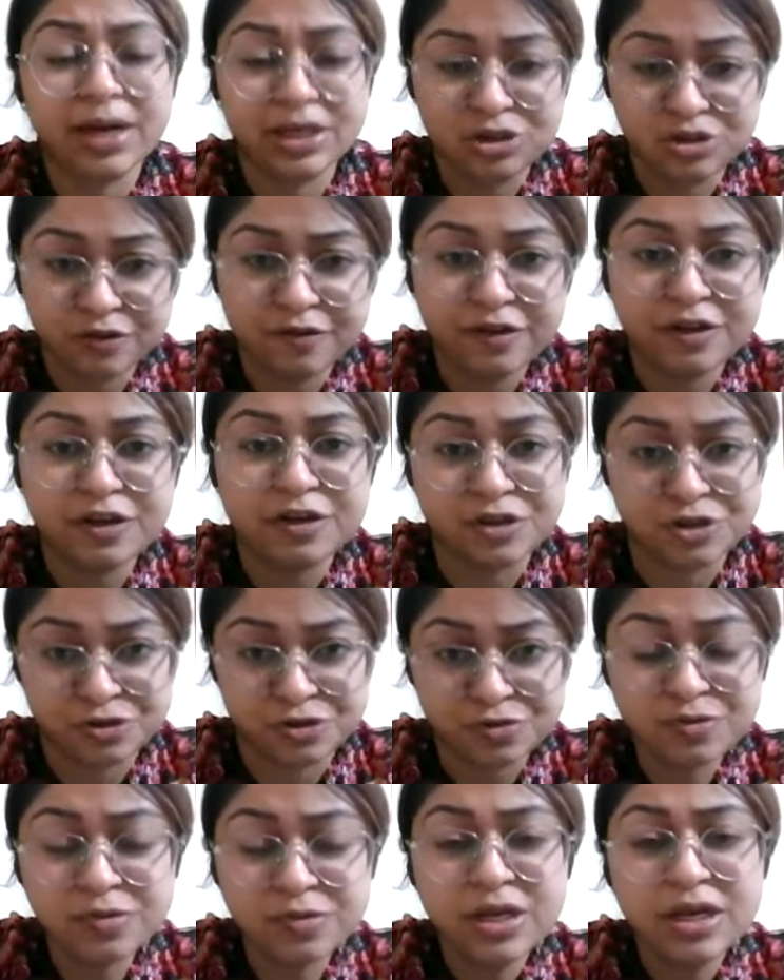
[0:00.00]
much of an
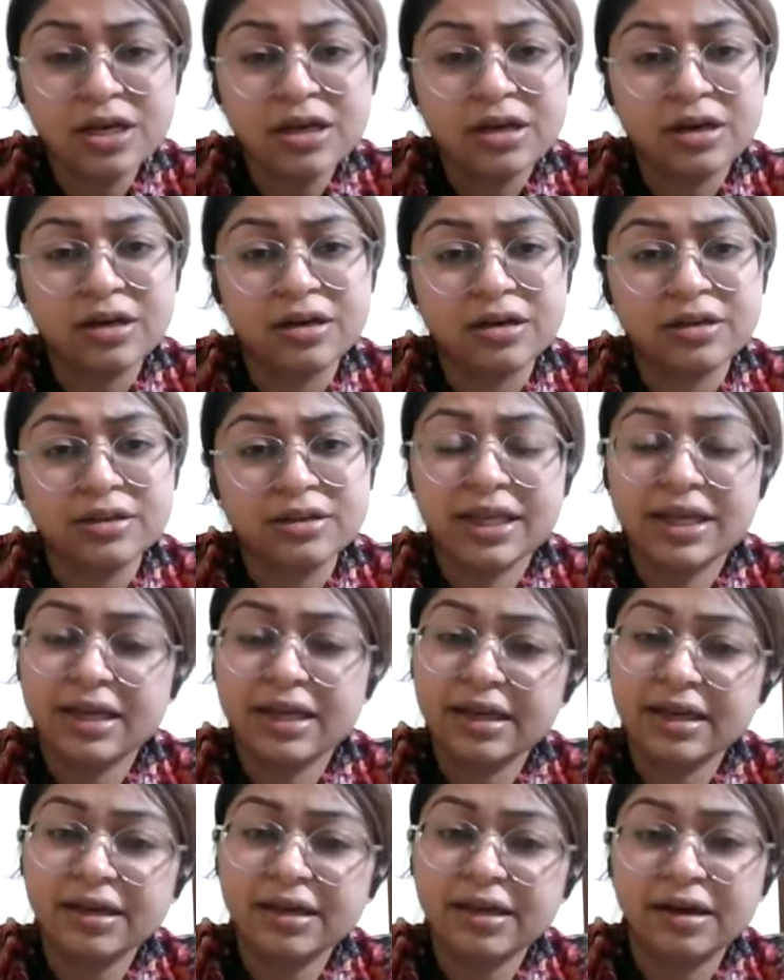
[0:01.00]
issue.
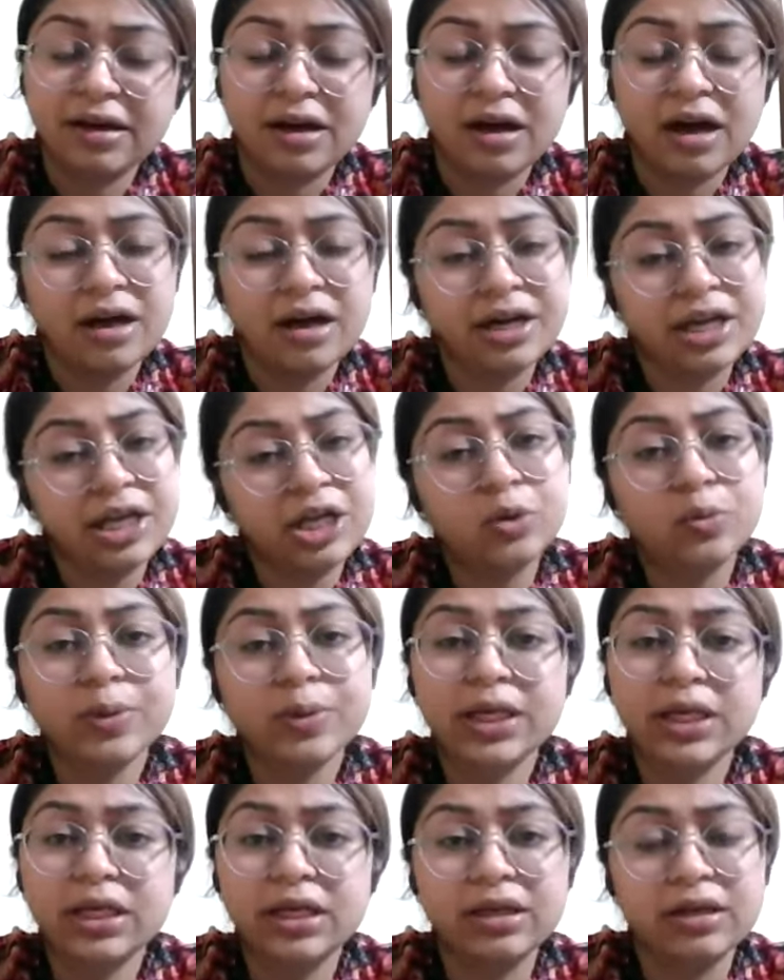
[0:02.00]
They are
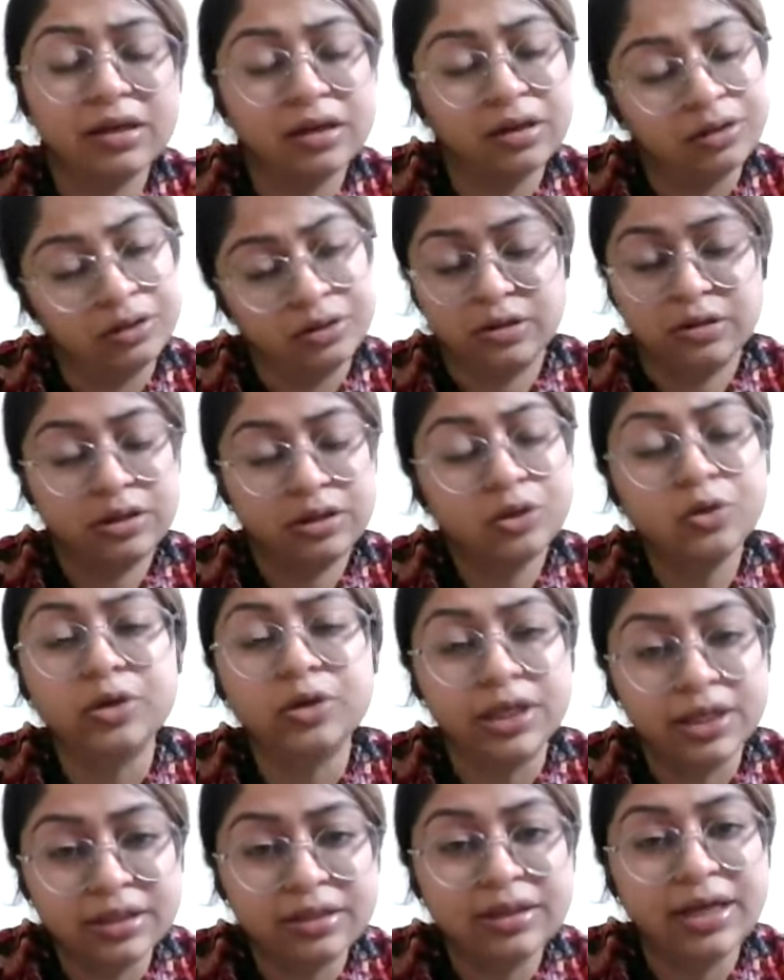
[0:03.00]
equally
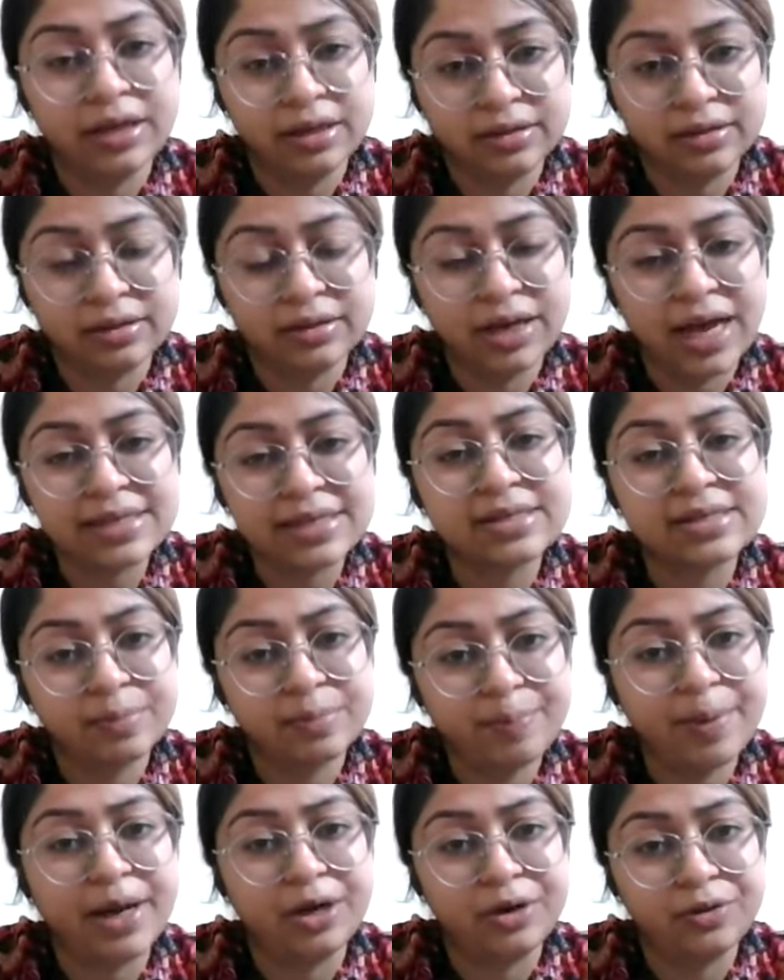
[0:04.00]
good as
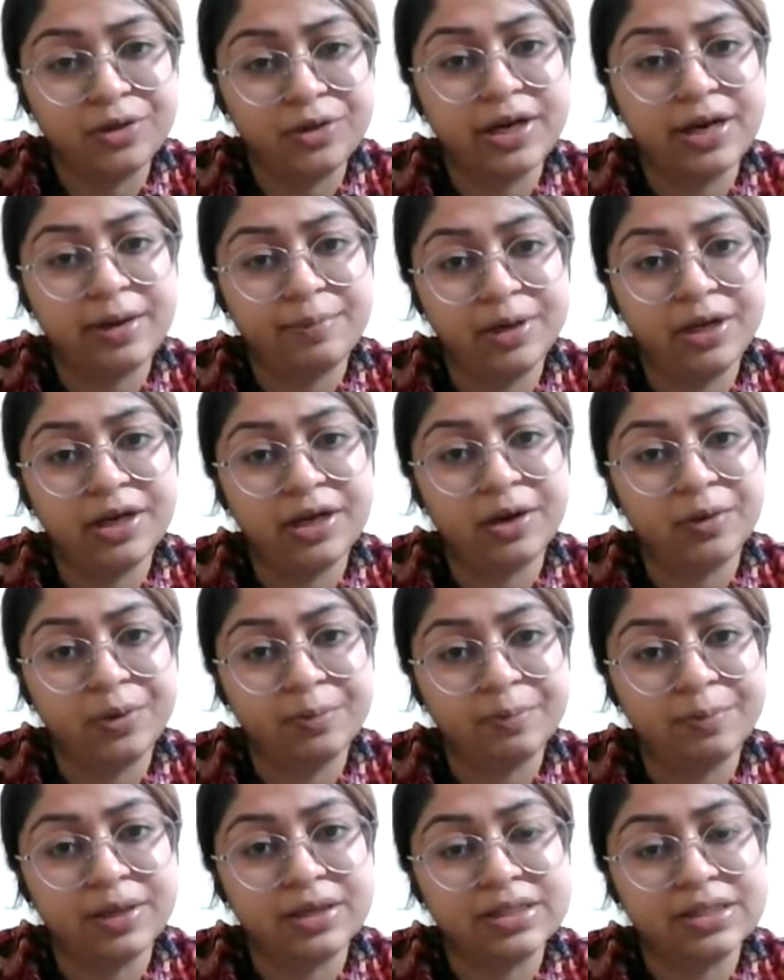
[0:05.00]
compared to their MD
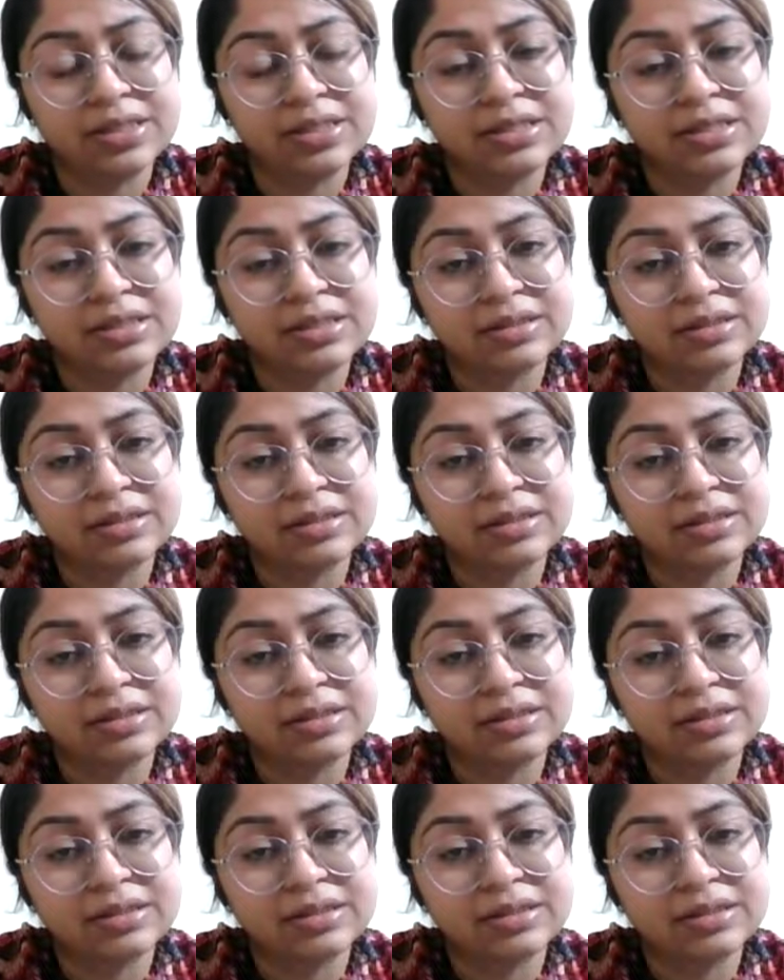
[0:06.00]
counterparts.